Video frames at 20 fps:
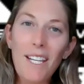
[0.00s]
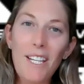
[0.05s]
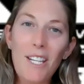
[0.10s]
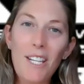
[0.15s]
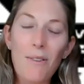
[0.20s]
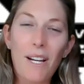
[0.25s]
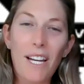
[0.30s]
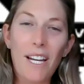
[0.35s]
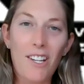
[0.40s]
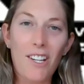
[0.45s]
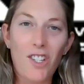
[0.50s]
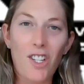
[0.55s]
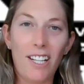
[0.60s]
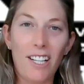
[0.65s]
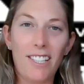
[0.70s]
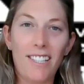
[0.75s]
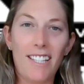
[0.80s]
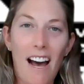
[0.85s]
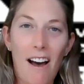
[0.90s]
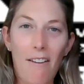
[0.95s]
You can
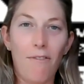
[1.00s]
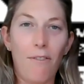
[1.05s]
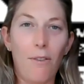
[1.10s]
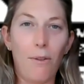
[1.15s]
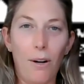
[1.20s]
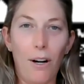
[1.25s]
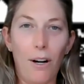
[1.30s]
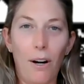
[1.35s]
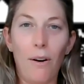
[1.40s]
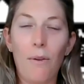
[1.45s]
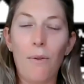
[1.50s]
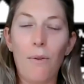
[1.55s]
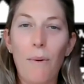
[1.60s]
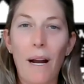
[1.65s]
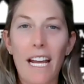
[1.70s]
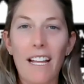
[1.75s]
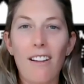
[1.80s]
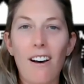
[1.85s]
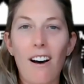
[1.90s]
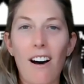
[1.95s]
adjust that for
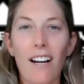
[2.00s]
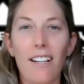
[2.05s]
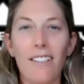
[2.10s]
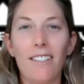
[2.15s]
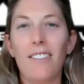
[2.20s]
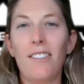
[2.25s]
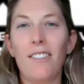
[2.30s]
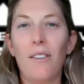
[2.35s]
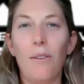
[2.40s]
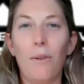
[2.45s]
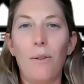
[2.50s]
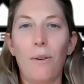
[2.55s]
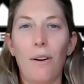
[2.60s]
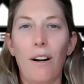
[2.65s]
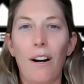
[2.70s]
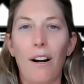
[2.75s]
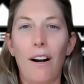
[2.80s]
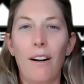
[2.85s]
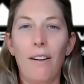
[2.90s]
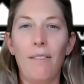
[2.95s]
weight loss
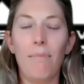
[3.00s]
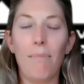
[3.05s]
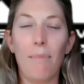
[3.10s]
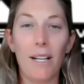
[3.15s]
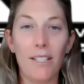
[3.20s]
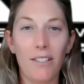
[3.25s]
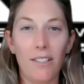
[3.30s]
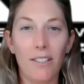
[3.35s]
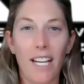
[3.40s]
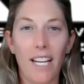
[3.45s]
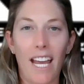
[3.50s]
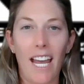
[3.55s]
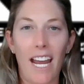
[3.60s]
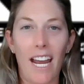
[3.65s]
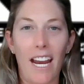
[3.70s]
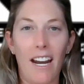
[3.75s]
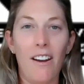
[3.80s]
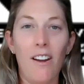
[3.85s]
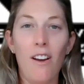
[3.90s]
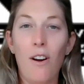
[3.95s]
or muscle
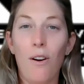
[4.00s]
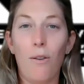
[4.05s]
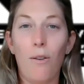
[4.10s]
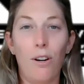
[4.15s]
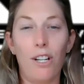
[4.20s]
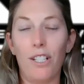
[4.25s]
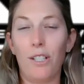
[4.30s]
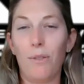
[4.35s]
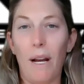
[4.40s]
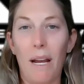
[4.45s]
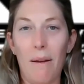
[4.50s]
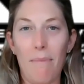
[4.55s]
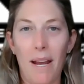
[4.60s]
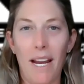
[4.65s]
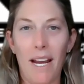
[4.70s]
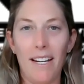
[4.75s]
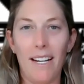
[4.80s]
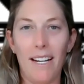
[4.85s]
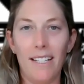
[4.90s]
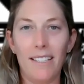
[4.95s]
gain or just weight
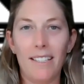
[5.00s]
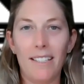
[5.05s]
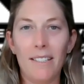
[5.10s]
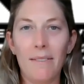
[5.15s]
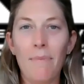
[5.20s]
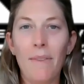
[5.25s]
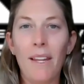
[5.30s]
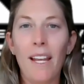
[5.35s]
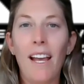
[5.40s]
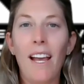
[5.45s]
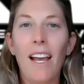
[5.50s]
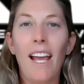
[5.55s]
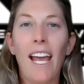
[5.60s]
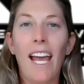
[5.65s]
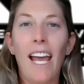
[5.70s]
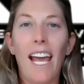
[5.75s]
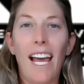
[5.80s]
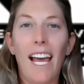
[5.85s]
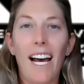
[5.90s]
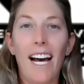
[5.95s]
maintenance.
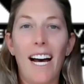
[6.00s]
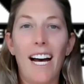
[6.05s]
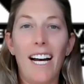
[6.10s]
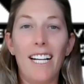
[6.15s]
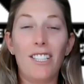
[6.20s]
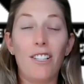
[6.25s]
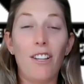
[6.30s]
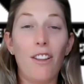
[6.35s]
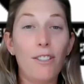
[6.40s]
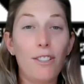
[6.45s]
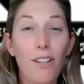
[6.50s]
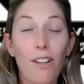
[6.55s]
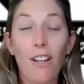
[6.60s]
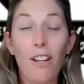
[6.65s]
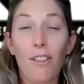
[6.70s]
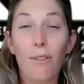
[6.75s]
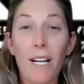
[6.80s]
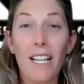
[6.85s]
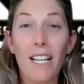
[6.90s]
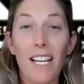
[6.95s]
So those are the
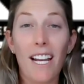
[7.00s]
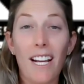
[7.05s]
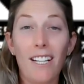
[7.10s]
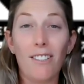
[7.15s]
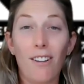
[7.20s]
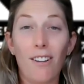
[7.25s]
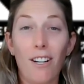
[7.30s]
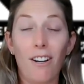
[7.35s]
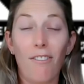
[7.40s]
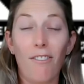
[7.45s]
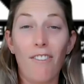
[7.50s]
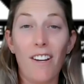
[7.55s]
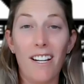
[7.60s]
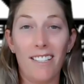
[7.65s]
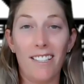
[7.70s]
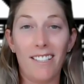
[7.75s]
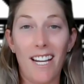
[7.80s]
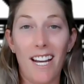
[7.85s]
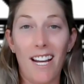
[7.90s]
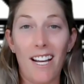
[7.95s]
3 things on your
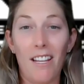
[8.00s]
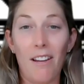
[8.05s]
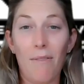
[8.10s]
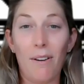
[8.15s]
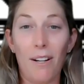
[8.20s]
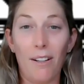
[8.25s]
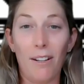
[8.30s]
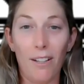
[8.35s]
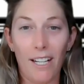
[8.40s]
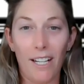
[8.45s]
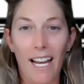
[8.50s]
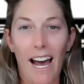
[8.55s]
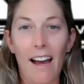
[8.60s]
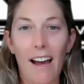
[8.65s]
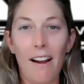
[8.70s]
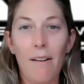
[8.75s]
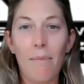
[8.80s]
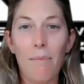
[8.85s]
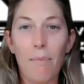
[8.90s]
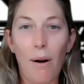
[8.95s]
fitness scan that you want to look at:
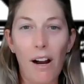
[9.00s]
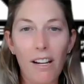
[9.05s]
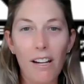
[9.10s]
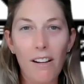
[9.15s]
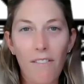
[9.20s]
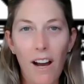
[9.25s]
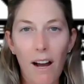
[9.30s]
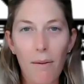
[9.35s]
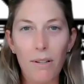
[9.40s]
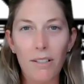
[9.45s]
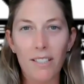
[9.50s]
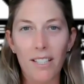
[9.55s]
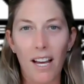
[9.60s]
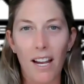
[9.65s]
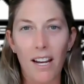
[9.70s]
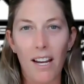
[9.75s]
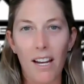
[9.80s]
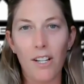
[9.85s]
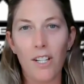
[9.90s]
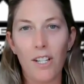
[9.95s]
body fat
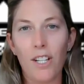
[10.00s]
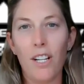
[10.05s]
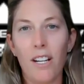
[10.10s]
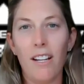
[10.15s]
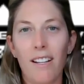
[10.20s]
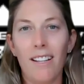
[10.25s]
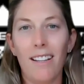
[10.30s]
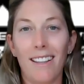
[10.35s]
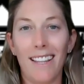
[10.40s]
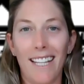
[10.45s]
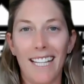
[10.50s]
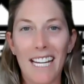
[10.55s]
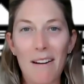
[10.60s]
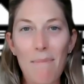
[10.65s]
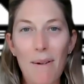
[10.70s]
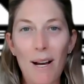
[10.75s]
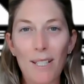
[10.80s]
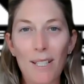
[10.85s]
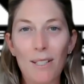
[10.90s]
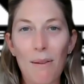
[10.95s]
percentage, lean
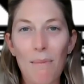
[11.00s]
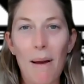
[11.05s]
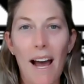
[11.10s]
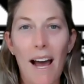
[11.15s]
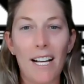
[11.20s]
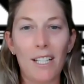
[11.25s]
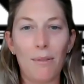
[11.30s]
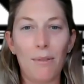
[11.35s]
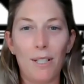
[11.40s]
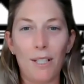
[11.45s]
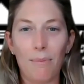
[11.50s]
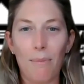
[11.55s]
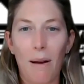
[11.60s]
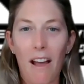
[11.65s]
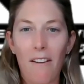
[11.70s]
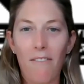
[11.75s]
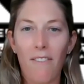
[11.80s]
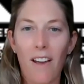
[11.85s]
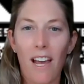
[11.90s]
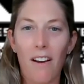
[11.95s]
muscle mass, which is
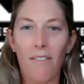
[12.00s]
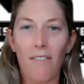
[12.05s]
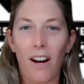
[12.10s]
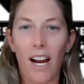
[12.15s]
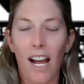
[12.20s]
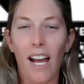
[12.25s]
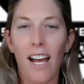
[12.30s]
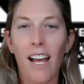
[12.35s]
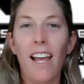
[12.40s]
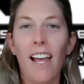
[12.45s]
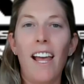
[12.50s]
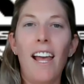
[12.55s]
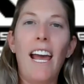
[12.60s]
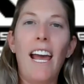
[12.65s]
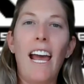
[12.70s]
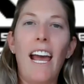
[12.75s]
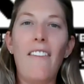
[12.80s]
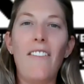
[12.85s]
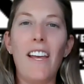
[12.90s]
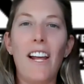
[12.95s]
my favorite,
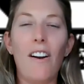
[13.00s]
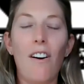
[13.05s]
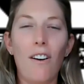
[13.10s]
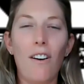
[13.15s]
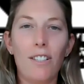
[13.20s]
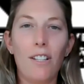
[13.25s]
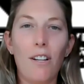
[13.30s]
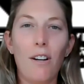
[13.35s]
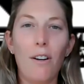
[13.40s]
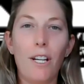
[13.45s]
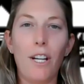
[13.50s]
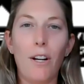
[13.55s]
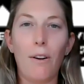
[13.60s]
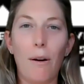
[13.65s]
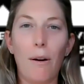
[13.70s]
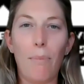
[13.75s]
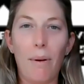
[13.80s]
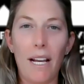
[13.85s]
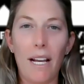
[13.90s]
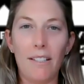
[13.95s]
and then also
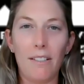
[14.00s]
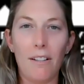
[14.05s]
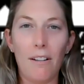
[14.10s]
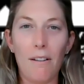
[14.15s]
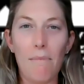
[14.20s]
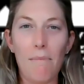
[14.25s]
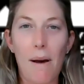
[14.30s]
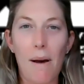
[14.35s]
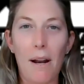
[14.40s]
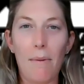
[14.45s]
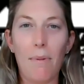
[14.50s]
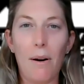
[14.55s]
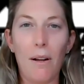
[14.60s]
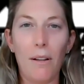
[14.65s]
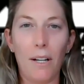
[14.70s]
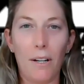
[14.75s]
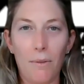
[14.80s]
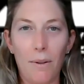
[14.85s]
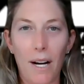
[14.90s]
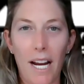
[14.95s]
your basal
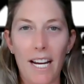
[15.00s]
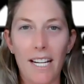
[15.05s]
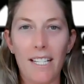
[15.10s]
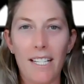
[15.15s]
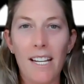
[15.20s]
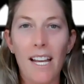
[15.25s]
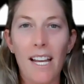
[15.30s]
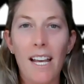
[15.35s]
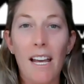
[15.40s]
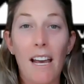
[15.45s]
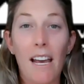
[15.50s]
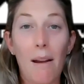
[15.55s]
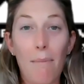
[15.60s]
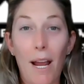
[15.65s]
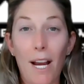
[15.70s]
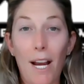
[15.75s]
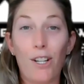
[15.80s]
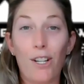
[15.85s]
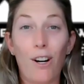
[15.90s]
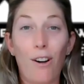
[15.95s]
metabolic rate, and
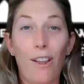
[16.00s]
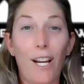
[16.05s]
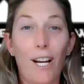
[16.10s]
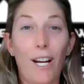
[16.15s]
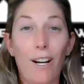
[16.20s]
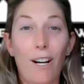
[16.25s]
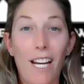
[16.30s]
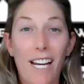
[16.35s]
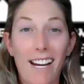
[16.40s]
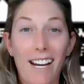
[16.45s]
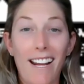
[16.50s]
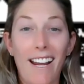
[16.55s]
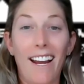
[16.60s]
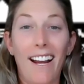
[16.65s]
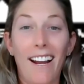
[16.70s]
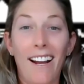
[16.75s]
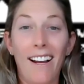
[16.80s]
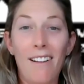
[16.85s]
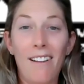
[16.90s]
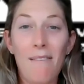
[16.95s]
make sure that you're
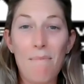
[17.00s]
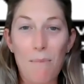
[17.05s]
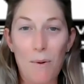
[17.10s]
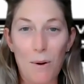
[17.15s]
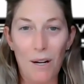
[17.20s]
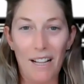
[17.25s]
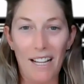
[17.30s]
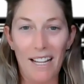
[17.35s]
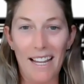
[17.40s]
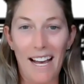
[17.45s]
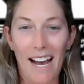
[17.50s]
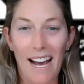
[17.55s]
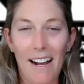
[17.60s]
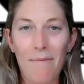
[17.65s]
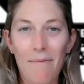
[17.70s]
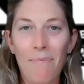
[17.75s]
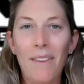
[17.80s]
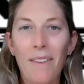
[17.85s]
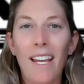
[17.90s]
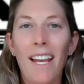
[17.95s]
eating more than that.
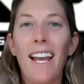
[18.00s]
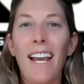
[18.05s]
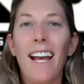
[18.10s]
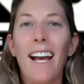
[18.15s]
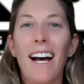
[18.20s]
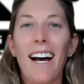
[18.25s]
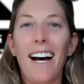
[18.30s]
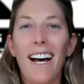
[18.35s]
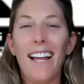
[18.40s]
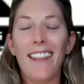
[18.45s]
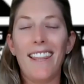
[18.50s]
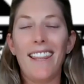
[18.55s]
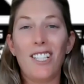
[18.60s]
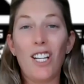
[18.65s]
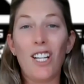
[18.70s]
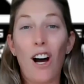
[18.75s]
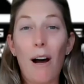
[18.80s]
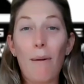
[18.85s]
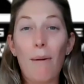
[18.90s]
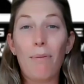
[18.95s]
The
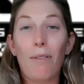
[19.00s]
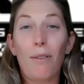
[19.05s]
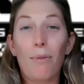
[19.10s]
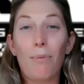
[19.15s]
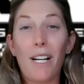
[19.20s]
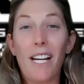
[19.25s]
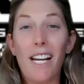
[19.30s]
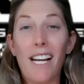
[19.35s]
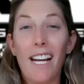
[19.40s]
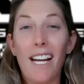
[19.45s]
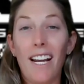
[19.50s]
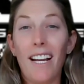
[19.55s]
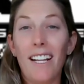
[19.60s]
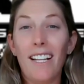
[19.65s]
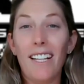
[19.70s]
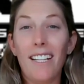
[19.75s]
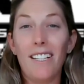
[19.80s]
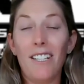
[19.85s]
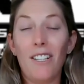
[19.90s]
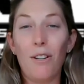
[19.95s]
top 3
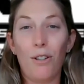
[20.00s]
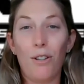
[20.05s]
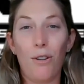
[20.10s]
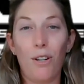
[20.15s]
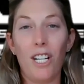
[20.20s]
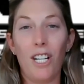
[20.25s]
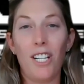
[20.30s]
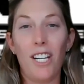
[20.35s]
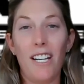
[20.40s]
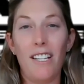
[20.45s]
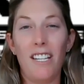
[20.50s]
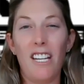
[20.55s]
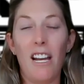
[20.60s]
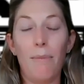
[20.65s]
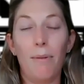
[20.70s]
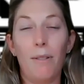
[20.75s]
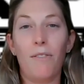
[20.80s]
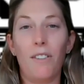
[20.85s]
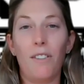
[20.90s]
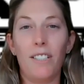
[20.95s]
nutrition
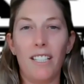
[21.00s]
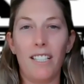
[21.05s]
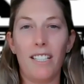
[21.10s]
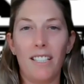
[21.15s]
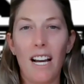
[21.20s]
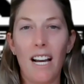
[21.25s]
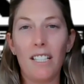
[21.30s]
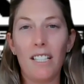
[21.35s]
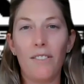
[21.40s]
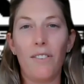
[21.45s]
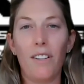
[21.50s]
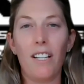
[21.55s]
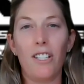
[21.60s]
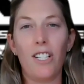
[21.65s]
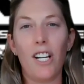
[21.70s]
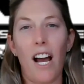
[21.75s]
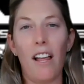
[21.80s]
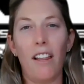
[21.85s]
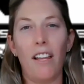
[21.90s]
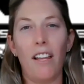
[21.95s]
tips for success for the
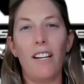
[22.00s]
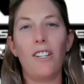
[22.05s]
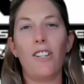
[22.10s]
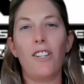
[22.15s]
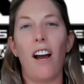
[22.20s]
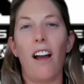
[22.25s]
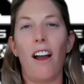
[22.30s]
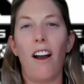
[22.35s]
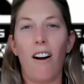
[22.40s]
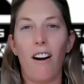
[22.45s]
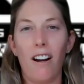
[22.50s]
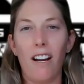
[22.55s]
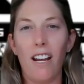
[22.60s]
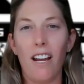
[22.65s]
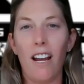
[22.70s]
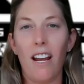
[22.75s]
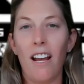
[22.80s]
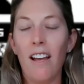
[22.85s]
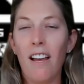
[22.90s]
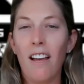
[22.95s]
challenge, I
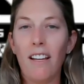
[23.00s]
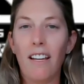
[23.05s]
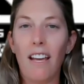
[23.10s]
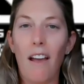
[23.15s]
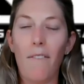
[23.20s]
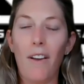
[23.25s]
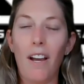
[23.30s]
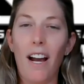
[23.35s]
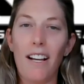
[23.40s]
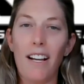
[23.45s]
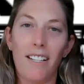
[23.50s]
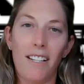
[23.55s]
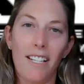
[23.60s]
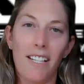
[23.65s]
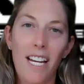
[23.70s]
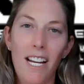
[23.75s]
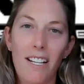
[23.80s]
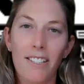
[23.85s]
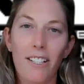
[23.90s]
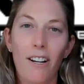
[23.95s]
already gave you guys a
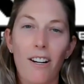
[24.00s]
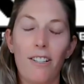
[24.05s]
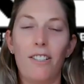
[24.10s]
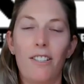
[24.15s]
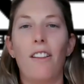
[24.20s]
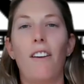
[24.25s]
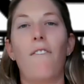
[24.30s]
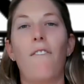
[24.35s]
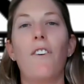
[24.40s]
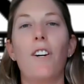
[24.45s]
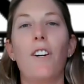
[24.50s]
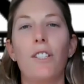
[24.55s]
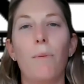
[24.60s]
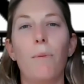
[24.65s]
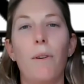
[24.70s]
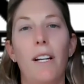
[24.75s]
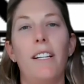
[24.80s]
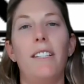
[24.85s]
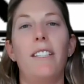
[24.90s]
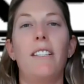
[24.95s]
teaser. So the first
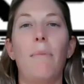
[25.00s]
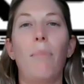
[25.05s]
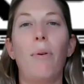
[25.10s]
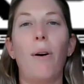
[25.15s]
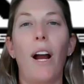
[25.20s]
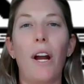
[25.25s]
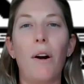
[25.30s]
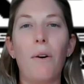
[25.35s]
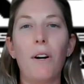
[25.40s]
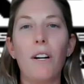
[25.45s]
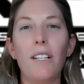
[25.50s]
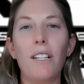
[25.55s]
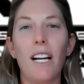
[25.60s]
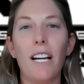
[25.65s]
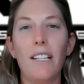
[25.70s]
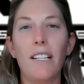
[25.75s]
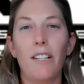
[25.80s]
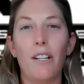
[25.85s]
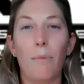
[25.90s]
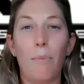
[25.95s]
one is to
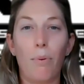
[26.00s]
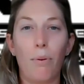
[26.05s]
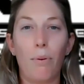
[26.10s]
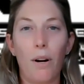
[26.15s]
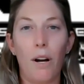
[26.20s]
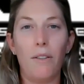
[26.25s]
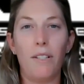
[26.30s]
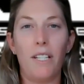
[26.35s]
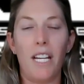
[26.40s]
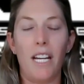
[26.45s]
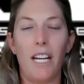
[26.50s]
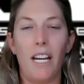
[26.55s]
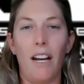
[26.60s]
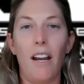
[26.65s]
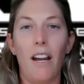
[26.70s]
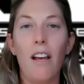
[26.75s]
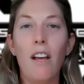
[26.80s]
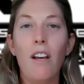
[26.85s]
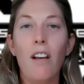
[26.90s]
prioritize your protein.